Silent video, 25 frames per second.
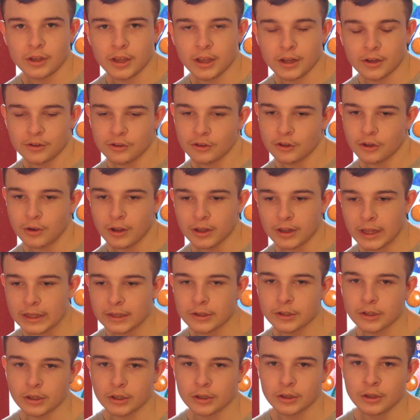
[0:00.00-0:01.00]
And so I'd
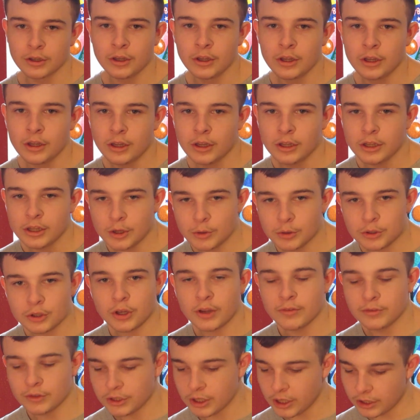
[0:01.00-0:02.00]
like to hear what y'all
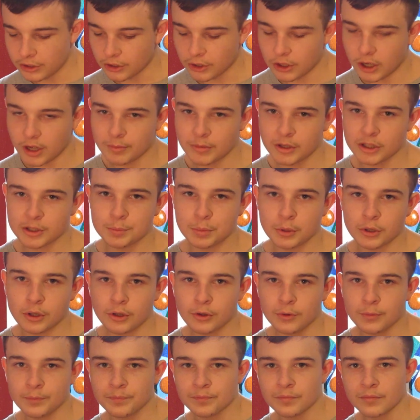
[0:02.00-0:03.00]
have to say in the comments
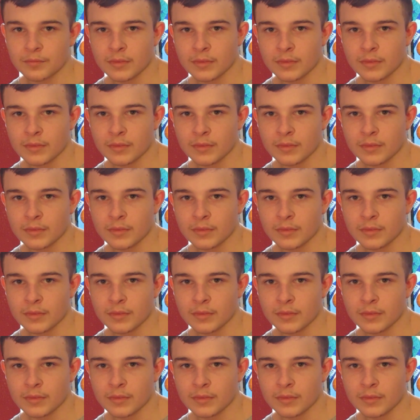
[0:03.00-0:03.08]
below.